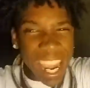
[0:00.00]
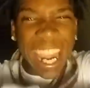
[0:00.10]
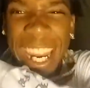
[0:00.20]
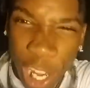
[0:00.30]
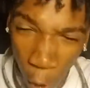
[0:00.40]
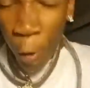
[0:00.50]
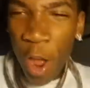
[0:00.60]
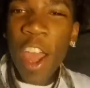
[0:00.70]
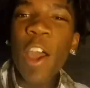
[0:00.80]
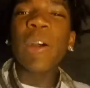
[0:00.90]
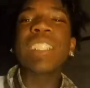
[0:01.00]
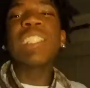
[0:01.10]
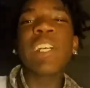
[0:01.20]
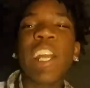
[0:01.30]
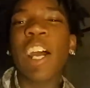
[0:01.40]
ain't know. What's
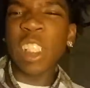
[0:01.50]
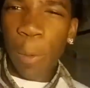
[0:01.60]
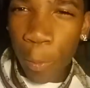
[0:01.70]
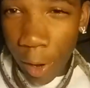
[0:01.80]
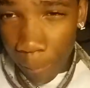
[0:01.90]
up, y'all? It's your boy